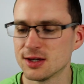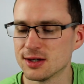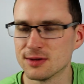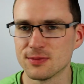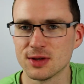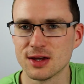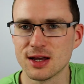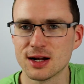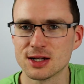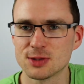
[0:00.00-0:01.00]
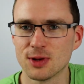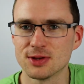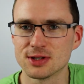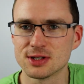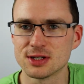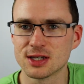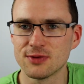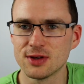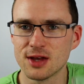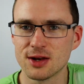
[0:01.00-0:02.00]
your English ones that are just
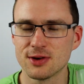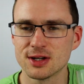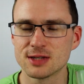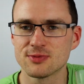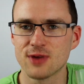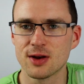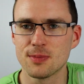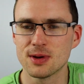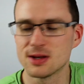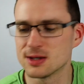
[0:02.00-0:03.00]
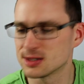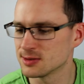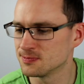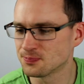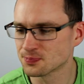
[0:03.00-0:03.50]
giving you that nice rounded bitterness.